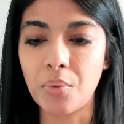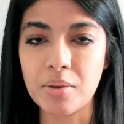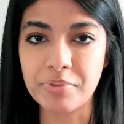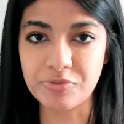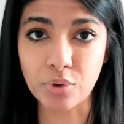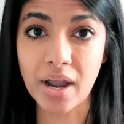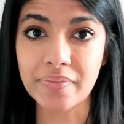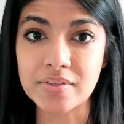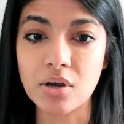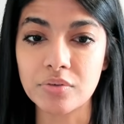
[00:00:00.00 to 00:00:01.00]
before I had
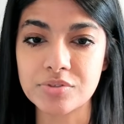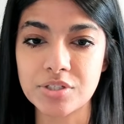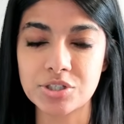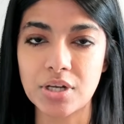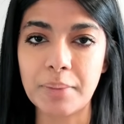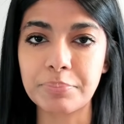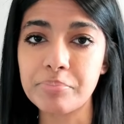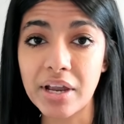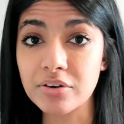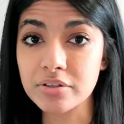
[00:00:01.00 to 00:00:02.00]
this conversation, I
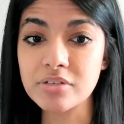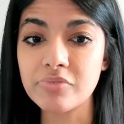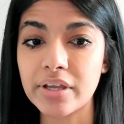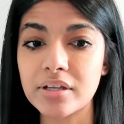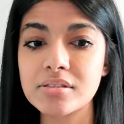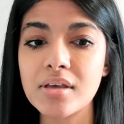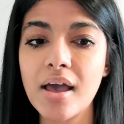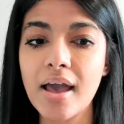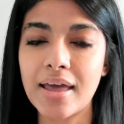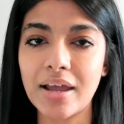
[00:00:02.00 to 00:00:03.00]
prepared in advance
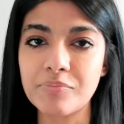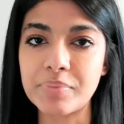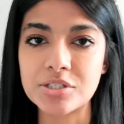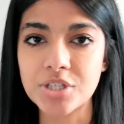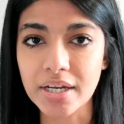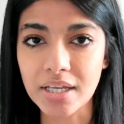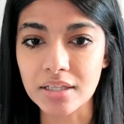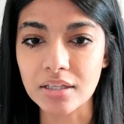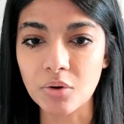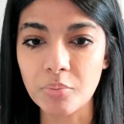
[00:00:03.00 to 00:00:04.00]
and I've been checking a
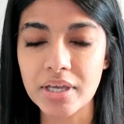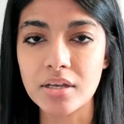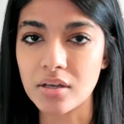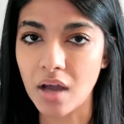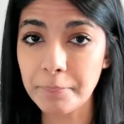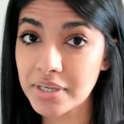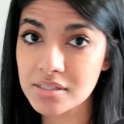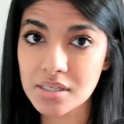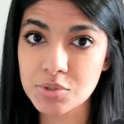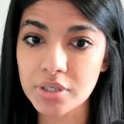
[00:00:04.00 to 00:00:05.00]
little bit, not
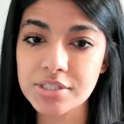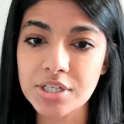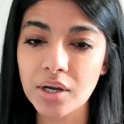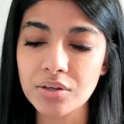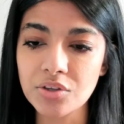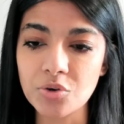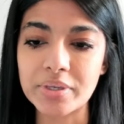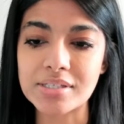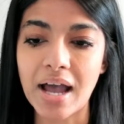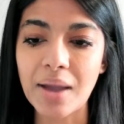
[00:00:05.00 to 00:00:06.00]
because I'm trying to check on you,
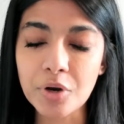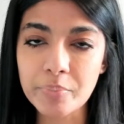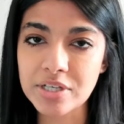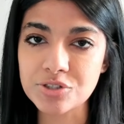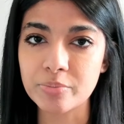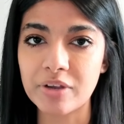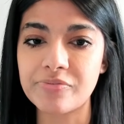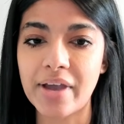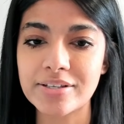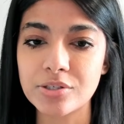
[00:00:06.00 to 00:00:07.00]
because I want to make sure my
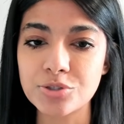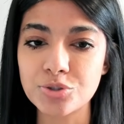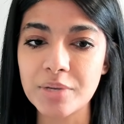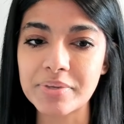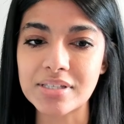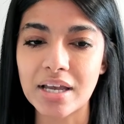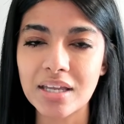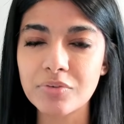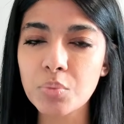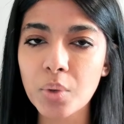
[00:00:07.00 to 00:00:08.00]
facts are straight, because I
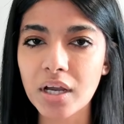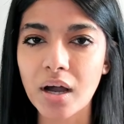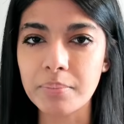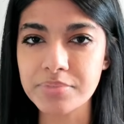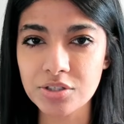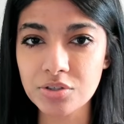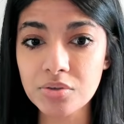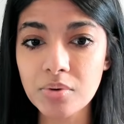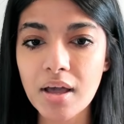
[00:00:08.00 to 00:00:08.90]
never want to come to you